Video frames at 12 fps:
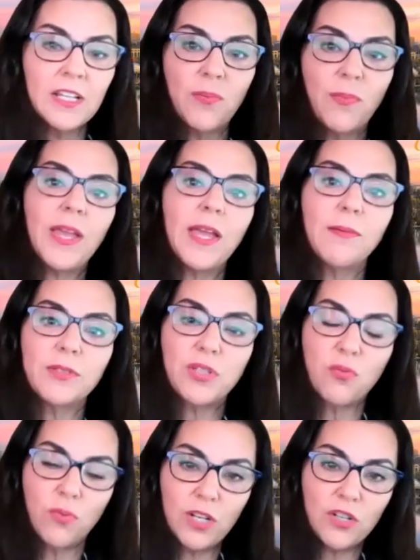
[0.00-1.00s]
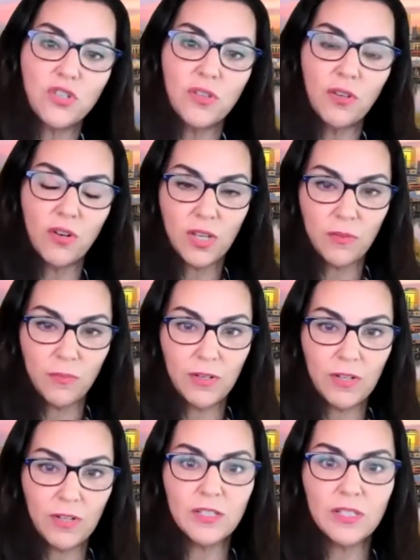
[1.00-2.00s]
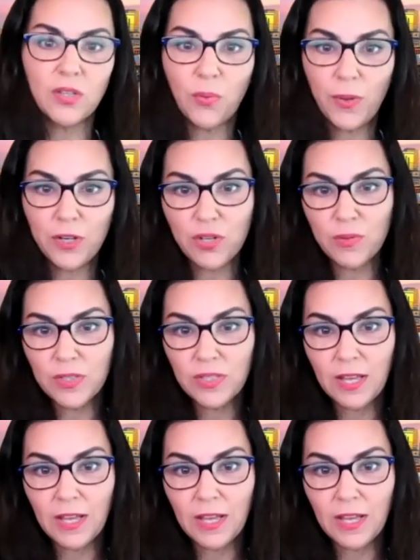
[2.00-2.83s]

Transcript: to be able to reach their communities and their patients.